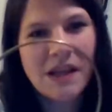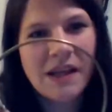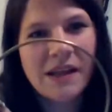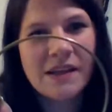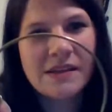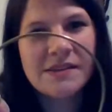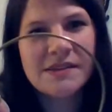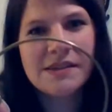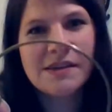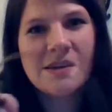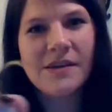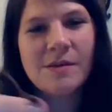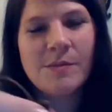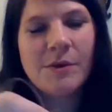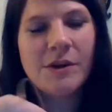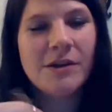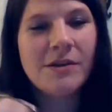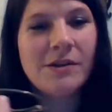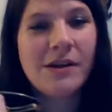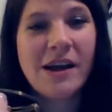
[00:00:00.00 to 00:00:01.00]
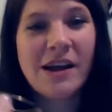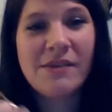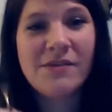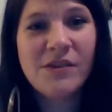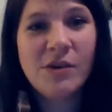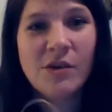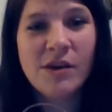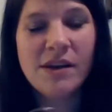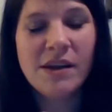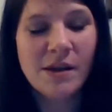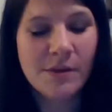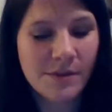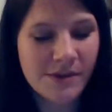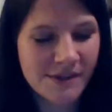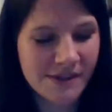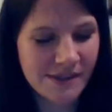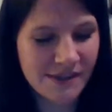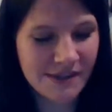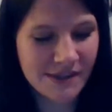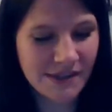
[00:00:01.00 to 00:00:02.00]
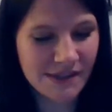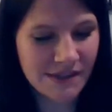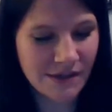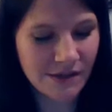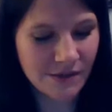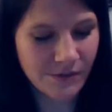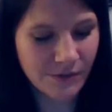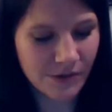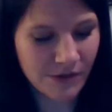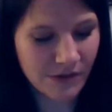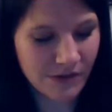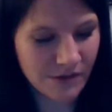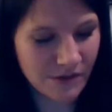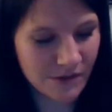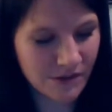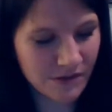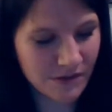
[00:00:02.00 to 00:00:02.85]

Alex and Ani Bagel. I have no idea how much these things go for.